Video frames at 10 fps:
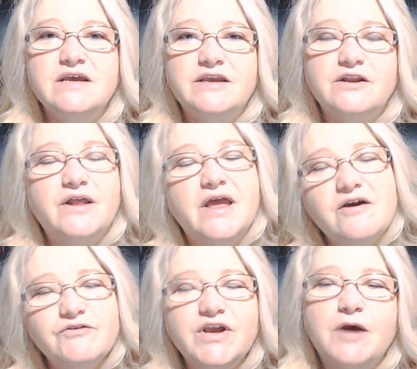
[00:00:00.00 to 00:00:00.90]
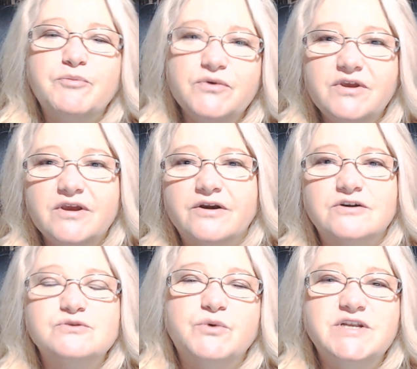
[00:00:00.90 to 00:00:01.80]
Every couple of
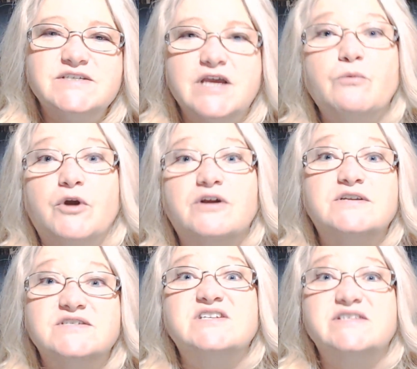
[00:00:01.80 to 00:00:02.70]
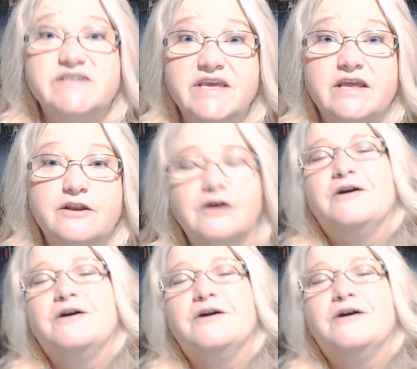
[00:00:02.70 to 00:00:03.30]
years we decide we're going to secede